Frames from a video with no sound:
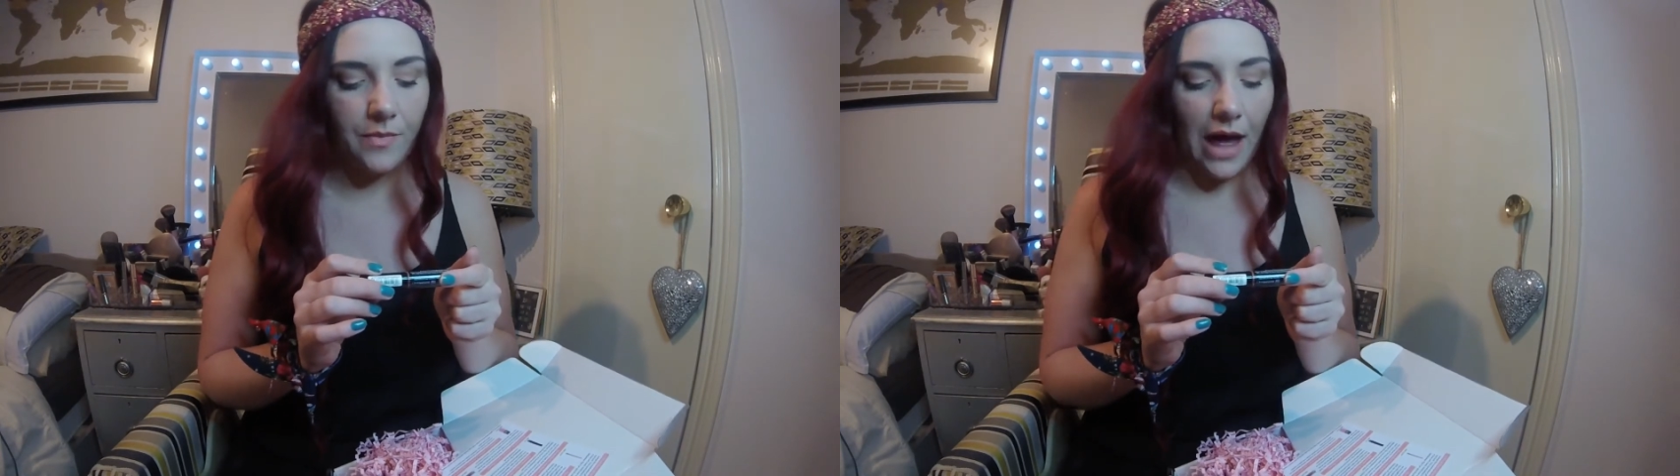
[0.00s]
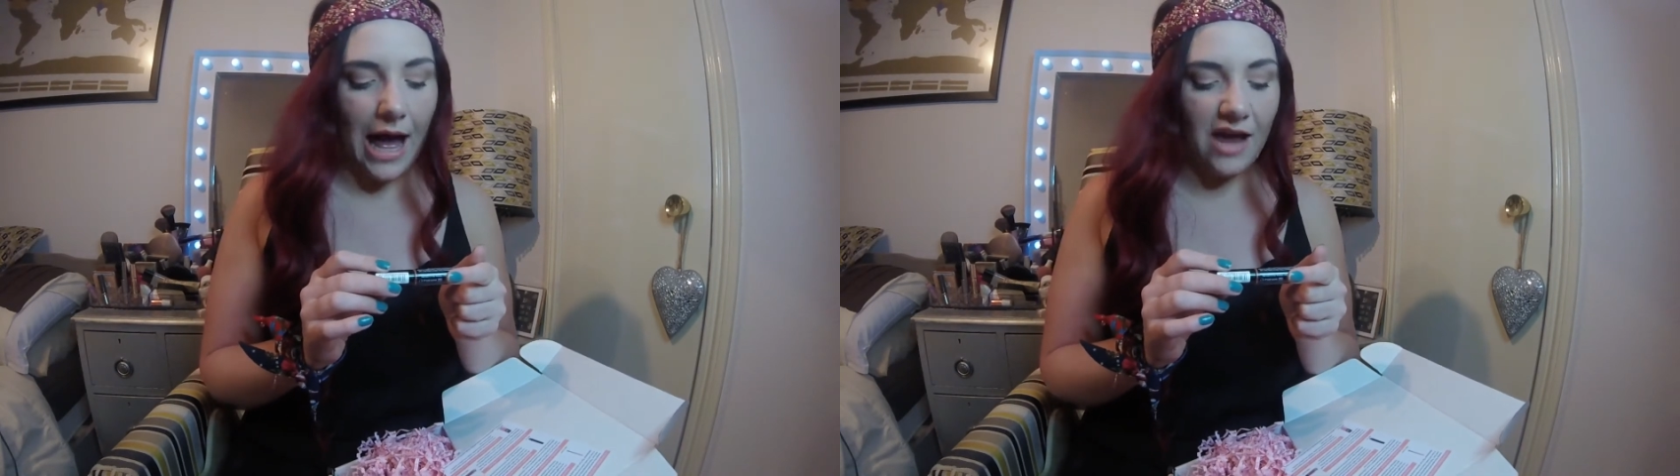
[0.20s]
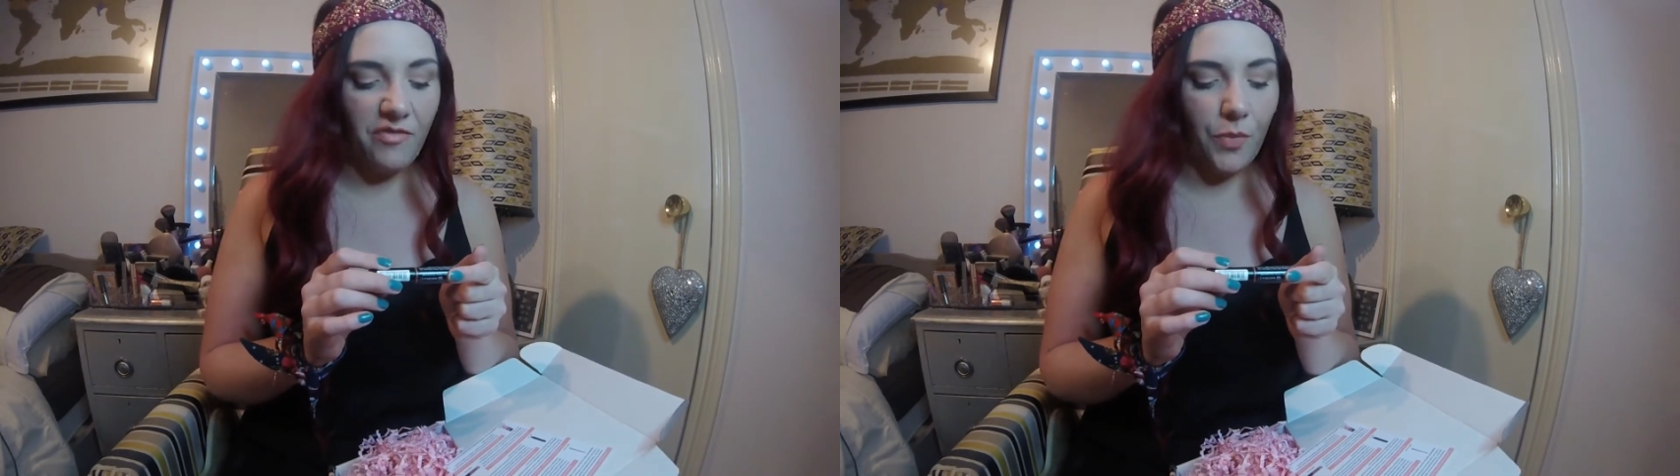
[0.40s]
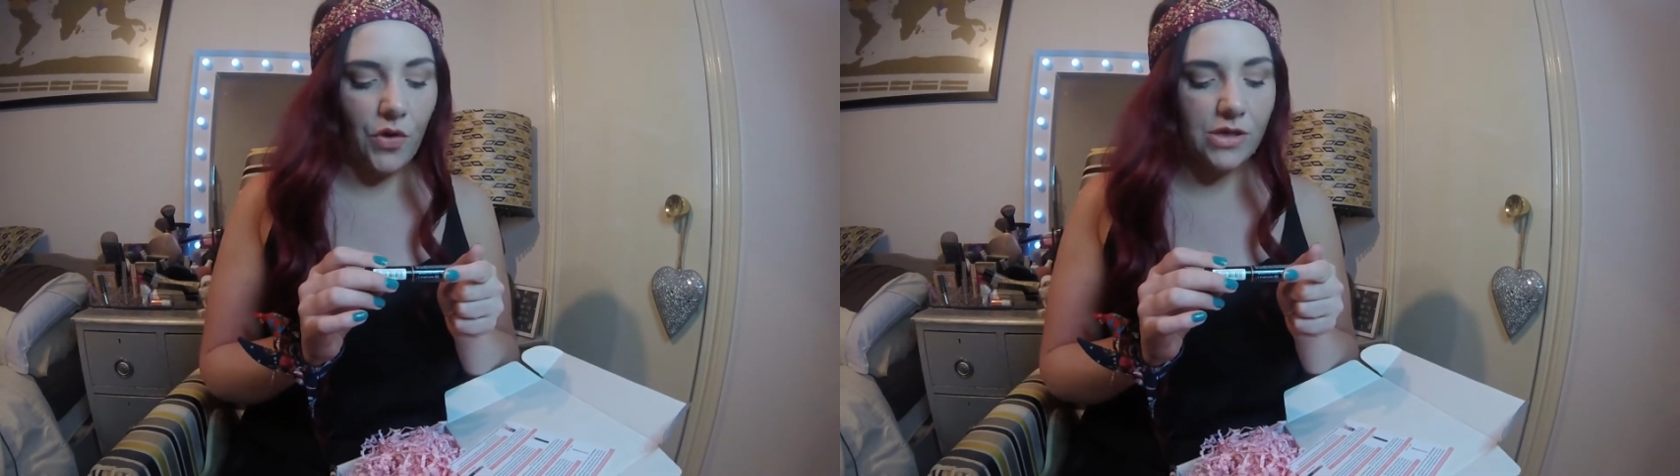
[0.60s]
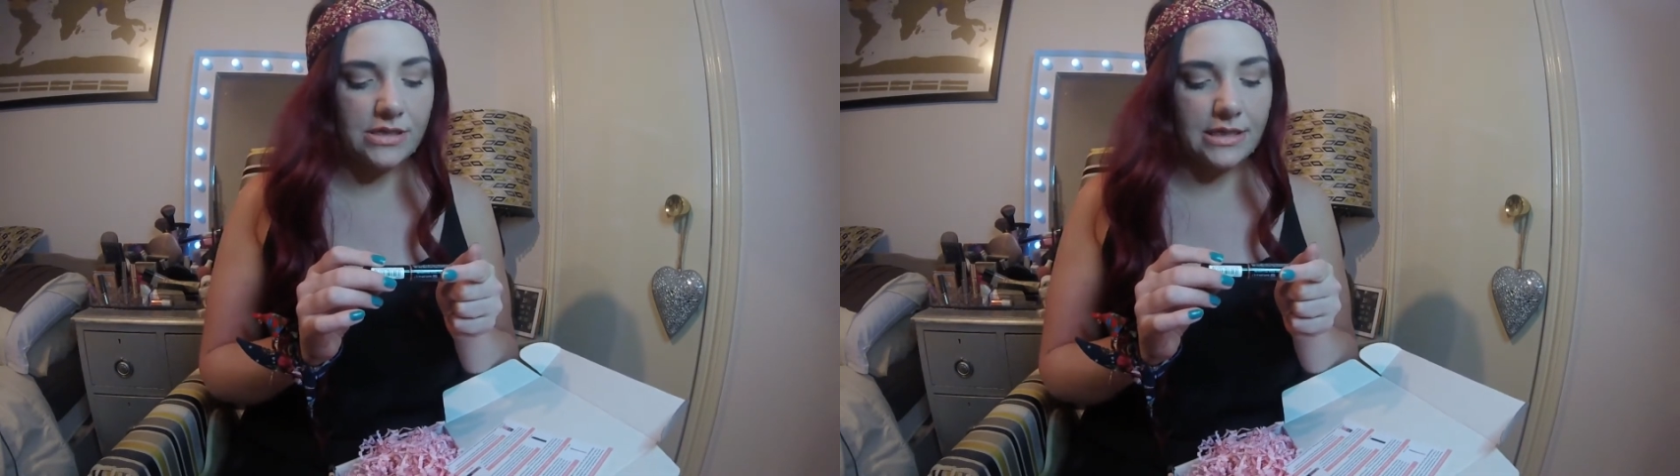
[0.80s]
but I've
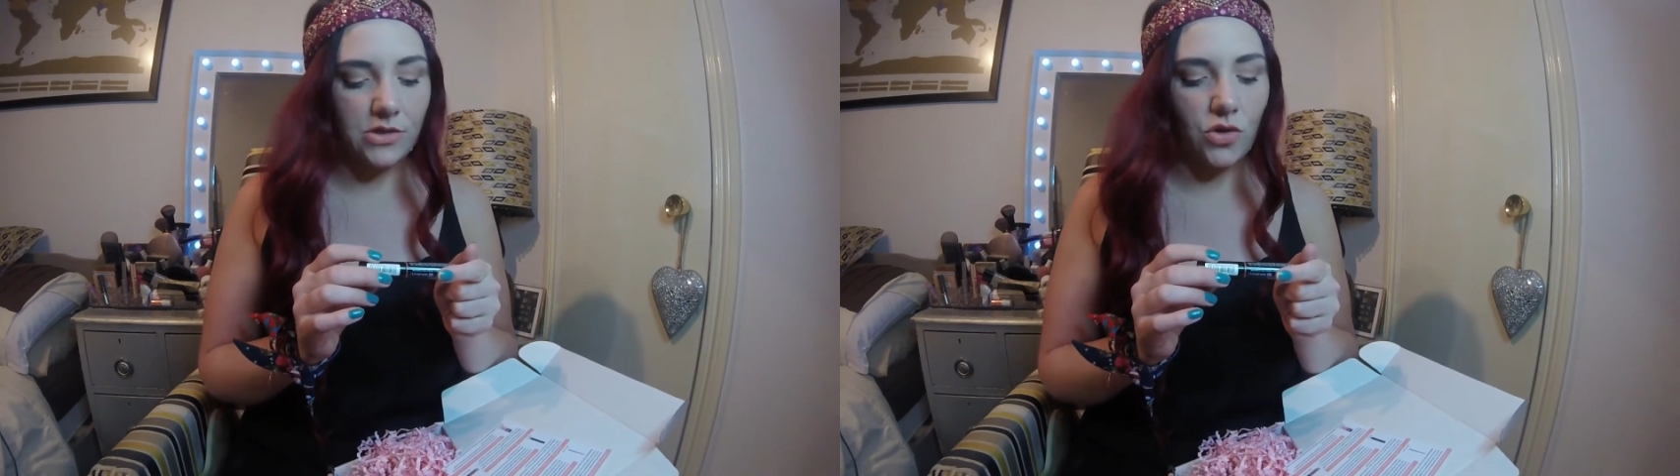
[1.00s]
personally